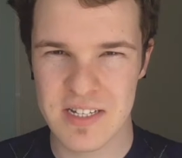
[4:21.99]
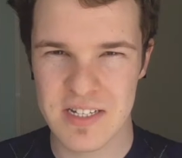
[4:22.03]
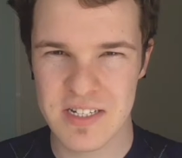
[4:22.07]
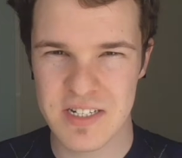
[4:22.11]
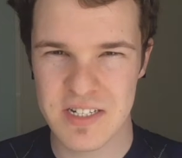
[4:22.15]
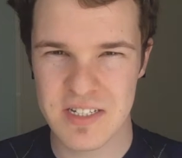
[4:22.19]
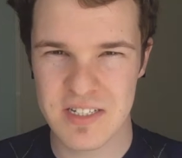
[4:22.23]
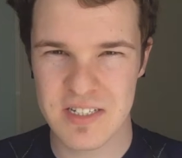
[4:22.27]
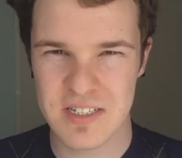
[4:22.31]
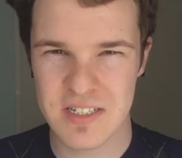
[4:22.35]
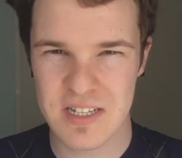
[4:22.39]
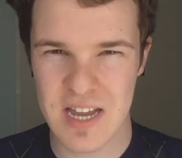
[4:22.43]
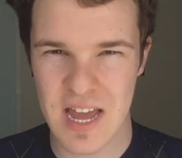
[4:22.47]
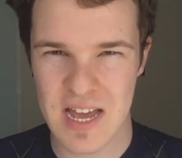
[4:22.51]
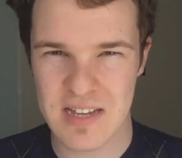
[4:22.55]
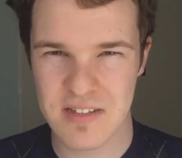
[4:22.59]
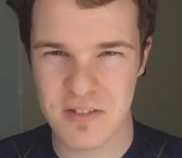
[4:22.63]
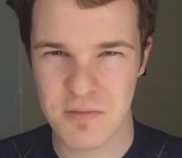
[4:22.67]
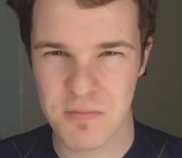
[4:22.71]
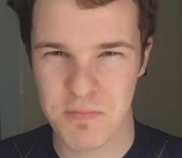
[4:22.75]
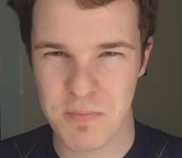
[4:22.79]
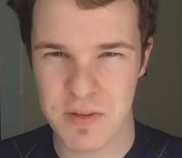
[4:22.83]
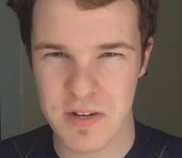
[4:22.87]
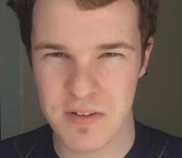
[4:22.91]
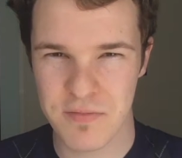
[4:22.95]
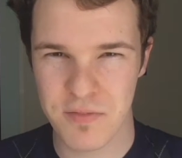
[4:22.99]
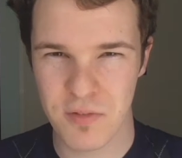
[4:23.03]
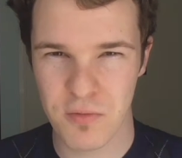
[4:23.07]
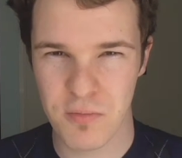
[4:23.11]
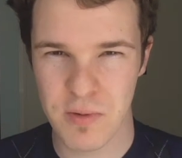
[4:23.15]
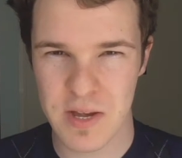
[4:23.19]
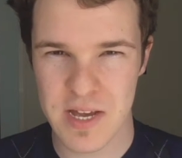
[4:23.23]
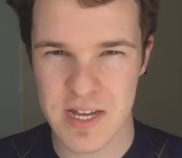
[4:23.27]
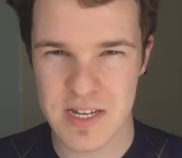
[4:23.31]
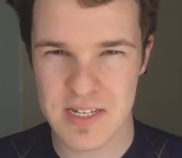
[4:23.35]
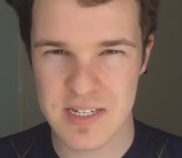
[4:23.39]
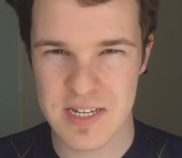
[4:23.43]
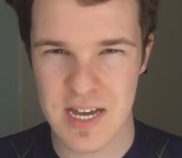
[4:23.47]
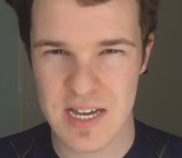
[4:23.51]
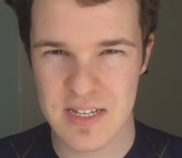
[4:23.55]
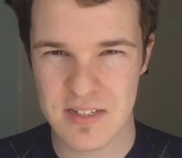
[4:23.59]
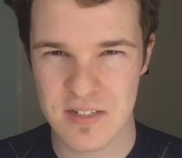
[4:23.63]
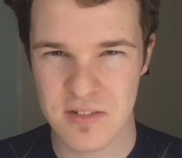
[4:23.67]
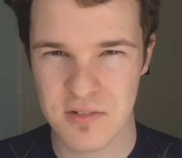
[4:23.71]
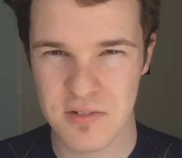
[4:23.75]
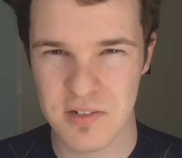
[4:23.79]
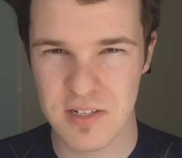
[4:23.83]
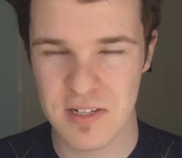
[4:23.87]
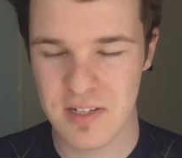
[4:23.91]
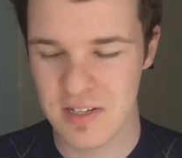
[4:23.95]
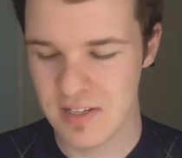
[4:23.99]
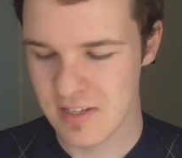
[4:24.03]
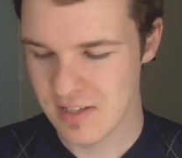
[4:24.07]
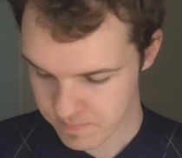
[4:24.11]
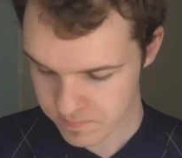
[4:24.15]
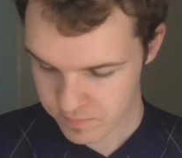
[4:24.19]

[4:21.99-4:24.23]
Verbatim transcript: It just has a bit of a weird taste to it.